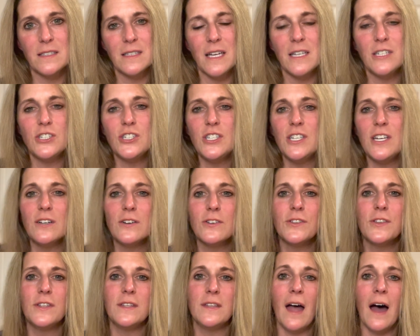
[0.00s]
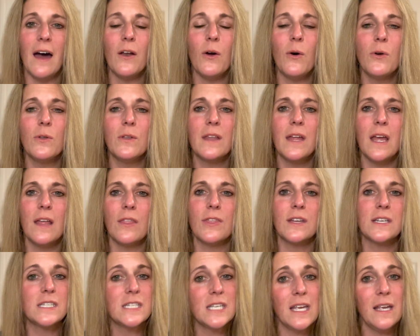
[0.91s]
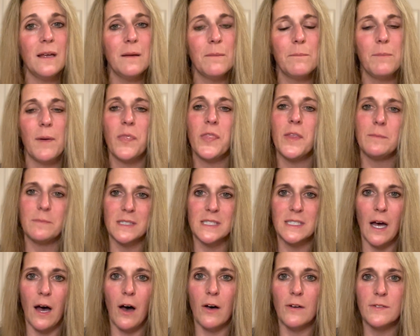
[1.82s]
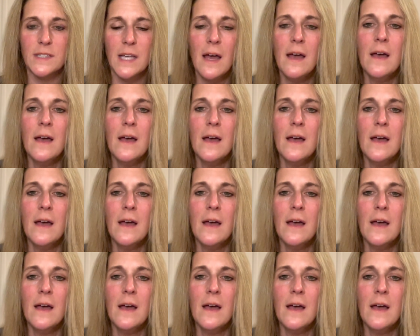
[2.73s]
They shield not only the team, but themselves.